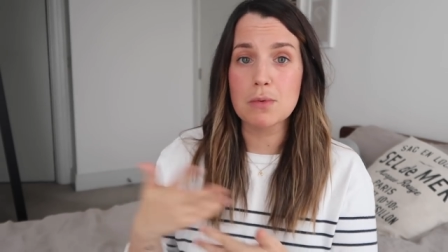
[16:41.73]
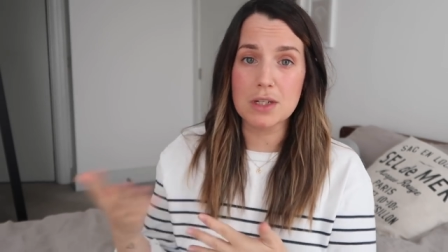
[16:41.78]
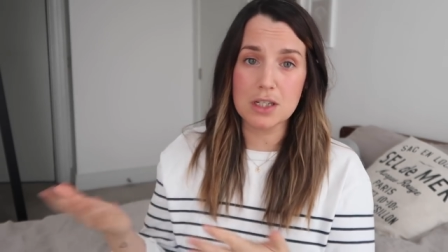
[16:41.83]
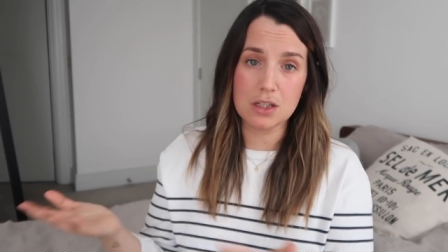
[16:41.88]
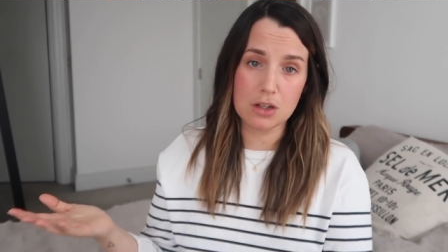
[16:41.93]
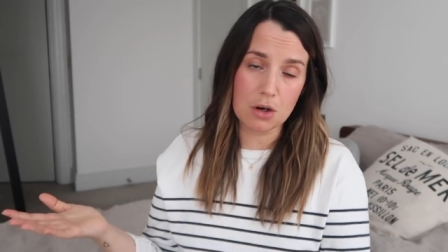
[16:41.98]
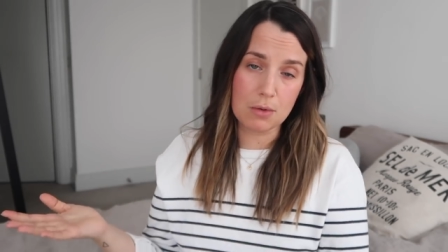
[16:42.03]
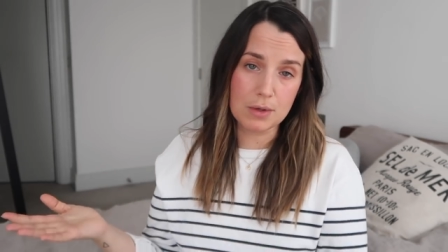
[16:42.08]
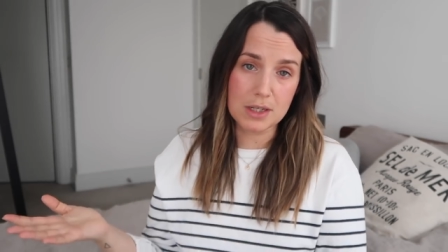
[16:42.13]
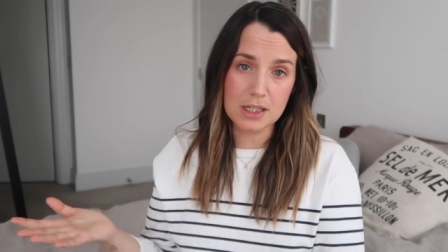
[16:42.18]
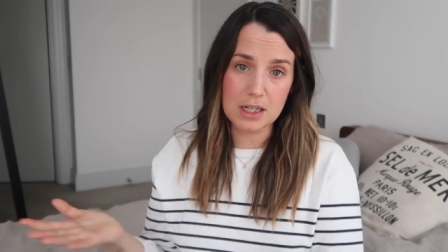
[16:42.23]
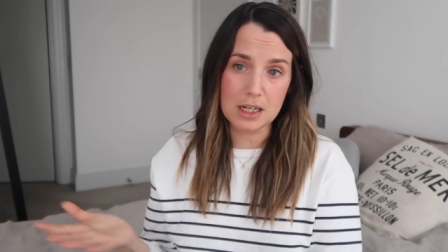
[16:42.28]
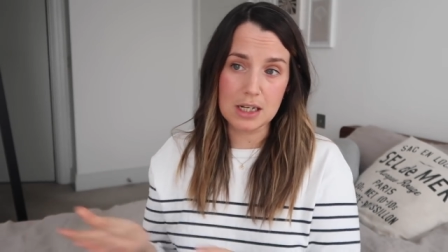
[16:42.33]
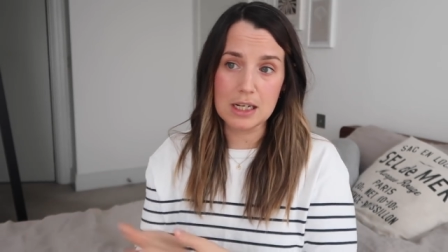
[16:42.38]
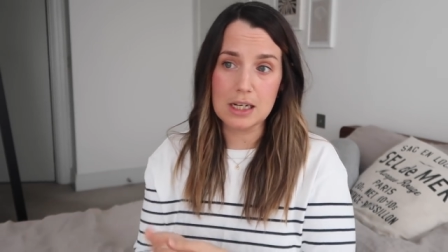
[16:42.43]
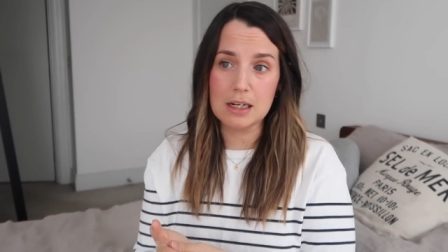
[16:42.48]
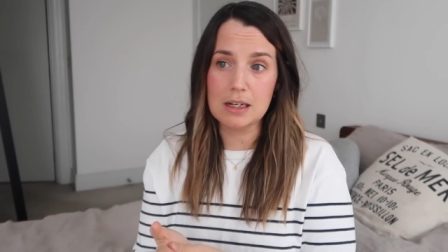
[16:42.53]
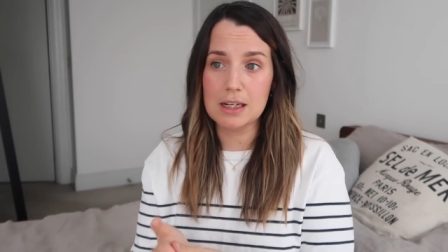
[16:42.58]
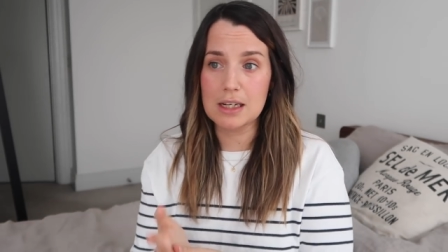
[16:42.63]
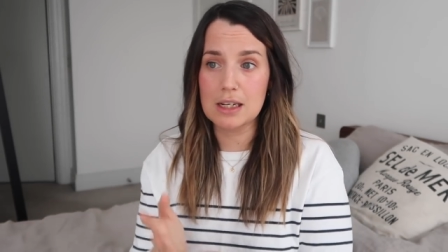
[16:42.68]
which
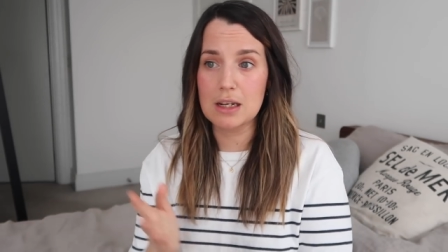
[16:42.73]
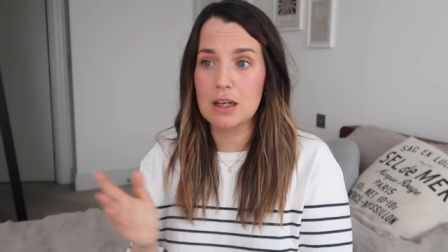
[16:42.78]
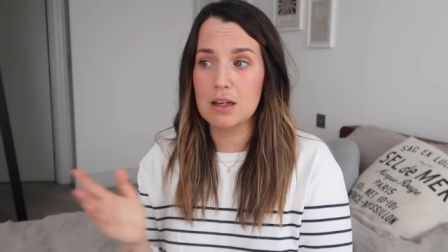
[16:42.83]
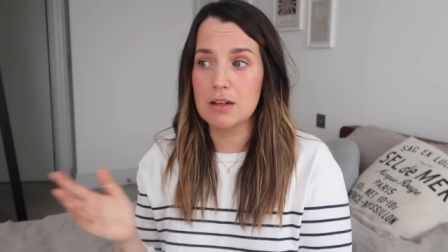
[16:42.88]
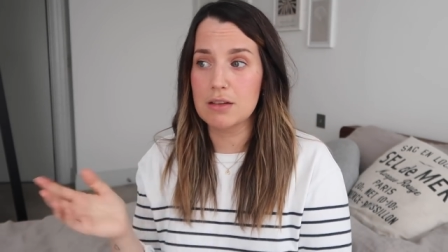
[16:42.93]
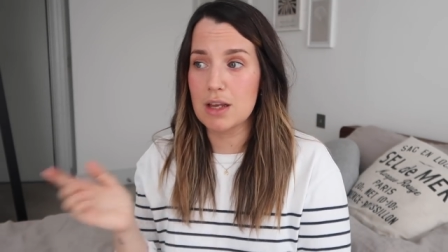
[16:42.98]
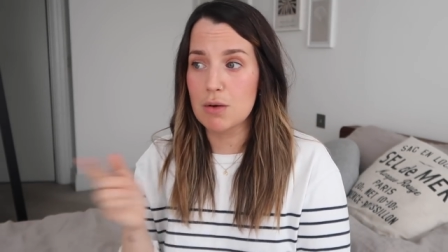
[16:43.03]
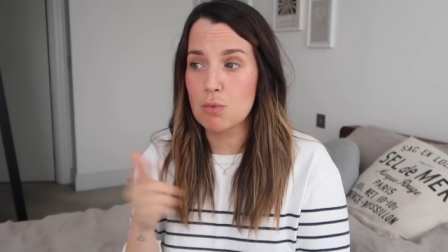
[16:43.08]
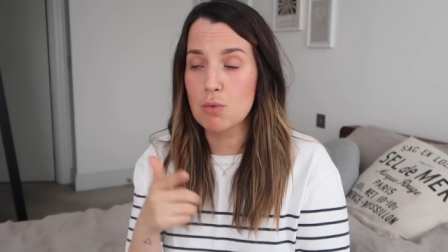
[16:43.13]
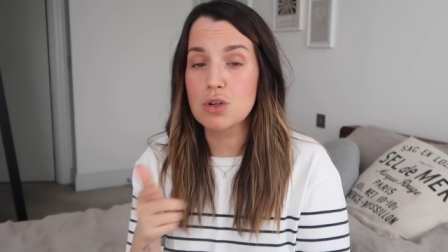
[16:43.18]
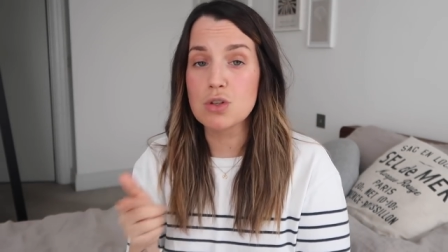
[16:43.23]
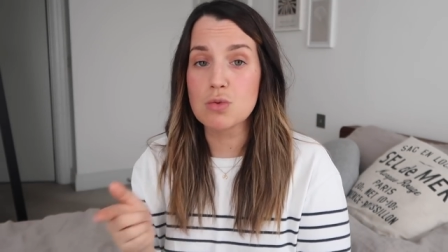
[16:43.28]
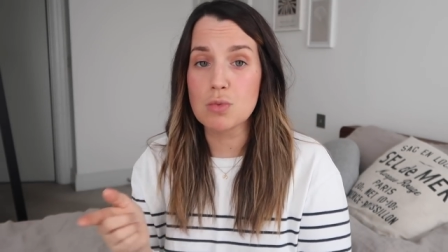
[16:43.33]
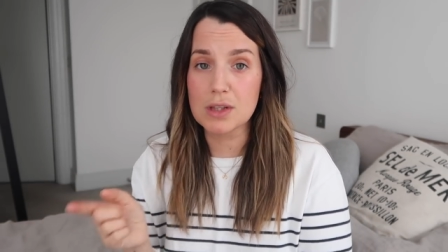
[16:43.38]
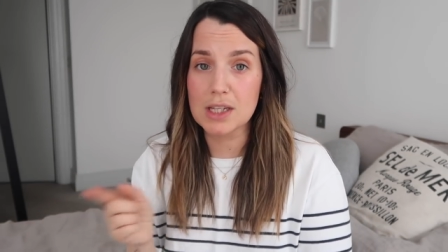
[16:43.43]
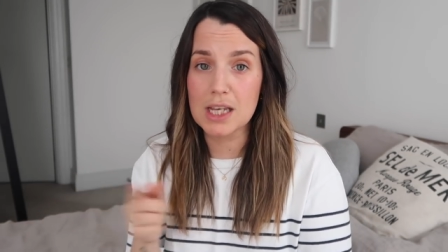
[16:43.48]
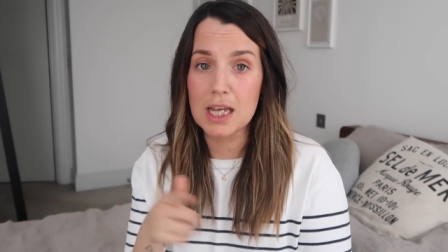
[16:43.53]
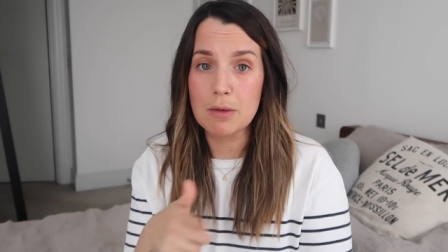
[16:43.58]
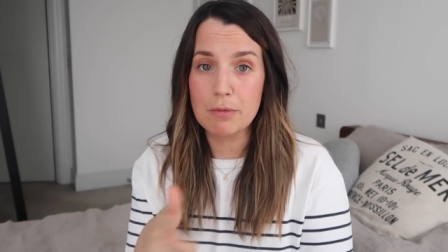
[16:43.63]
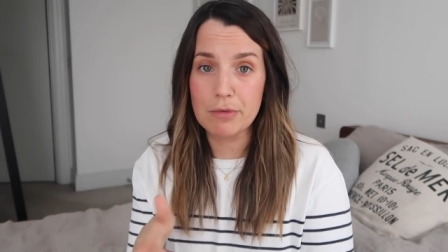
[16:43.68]
coincidentally there was
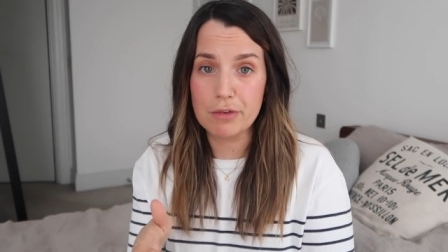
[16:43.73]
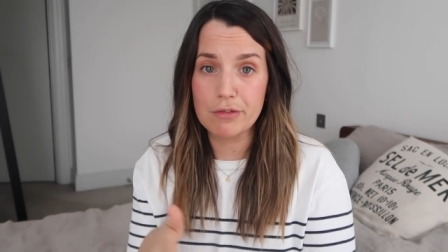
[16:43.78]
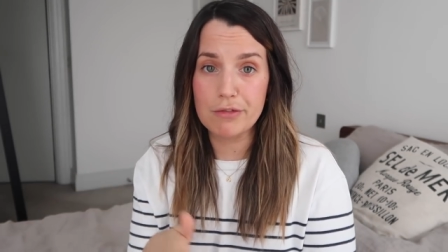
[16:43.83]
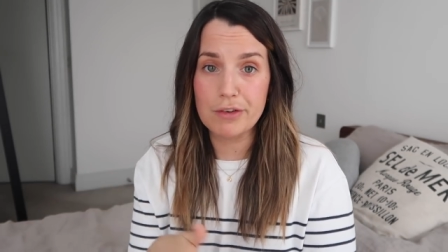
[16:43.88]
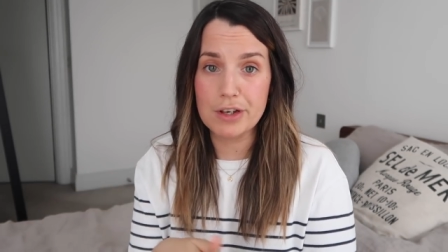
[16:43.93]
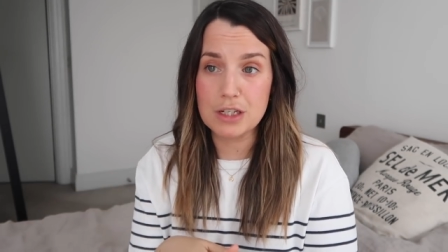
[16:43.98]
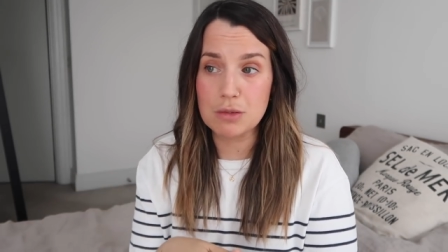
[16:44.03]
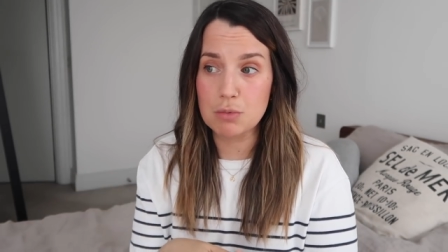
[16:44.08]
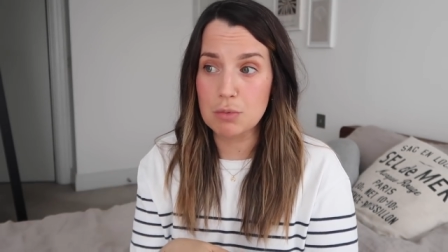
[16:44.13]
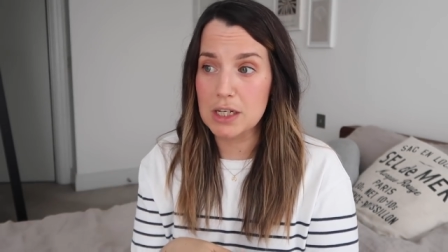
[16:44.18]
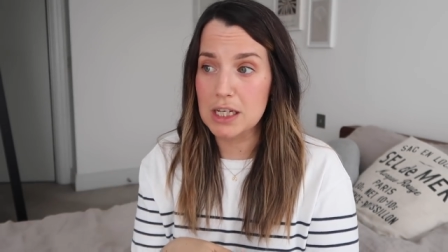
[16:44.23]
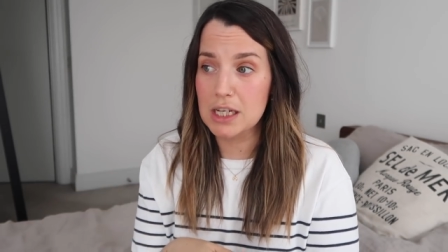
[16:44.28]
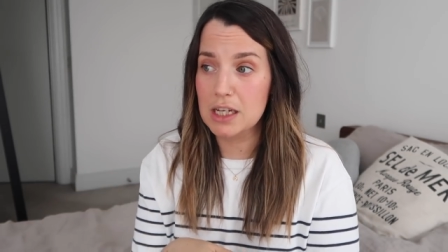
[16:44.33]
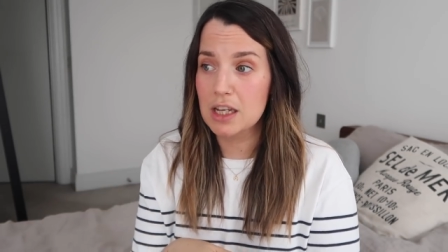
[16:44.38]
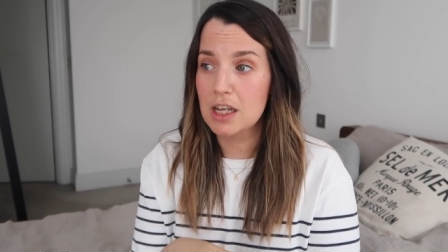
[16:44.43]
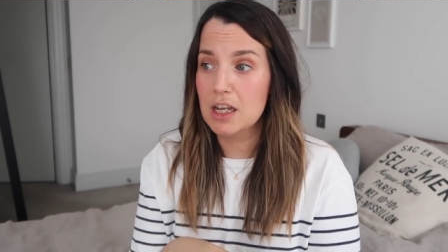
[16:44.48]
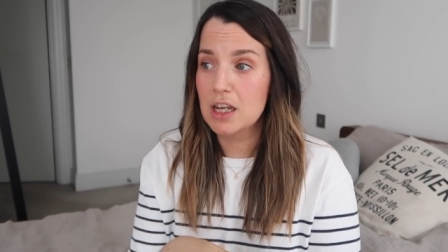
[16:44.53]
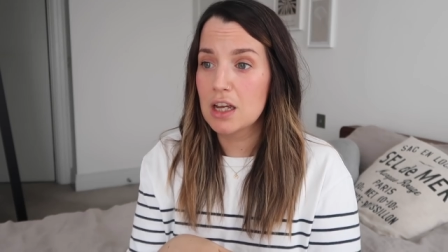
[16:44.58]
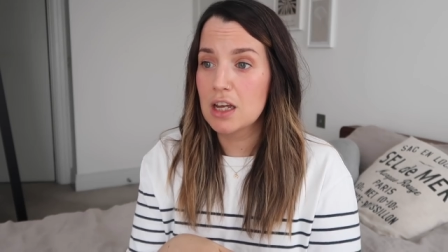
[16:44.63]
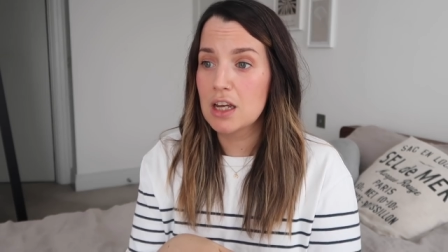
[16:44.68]
with Gabe for the first
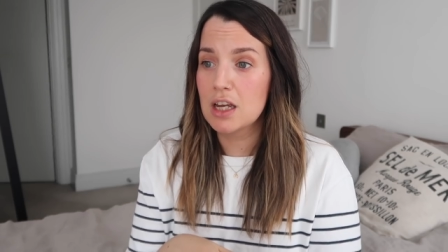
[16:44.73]
week,